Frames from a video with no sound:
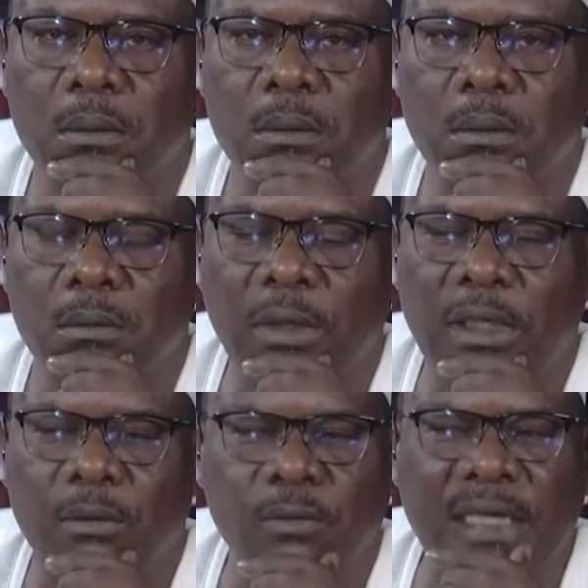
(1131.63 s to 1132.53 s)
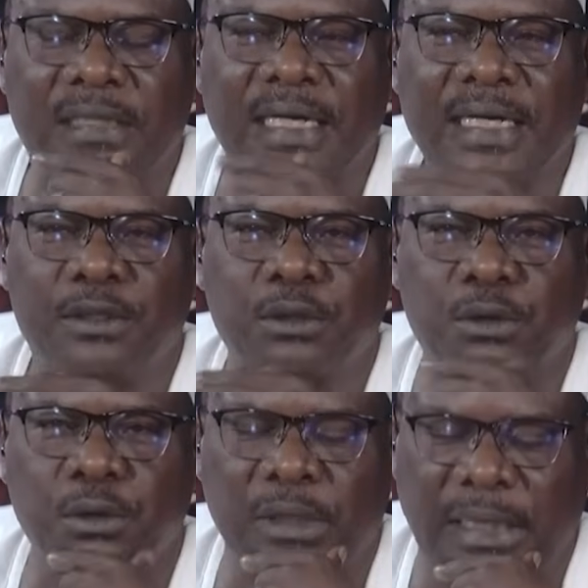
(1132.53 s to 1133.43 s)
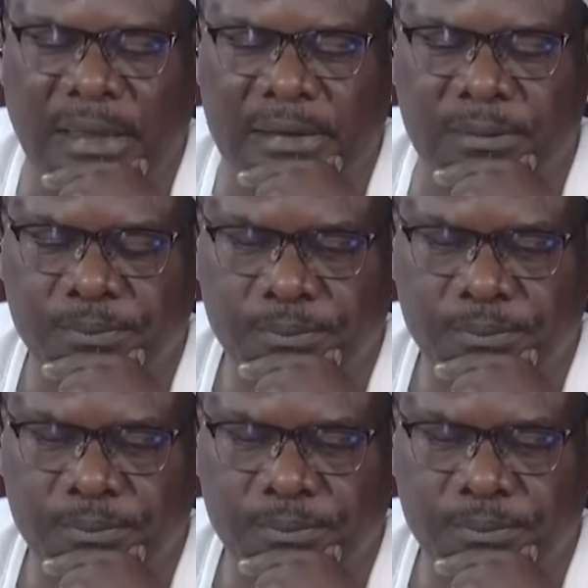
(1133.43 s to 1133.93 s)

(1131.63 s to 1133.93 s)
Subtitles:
Well, we're trying to do that.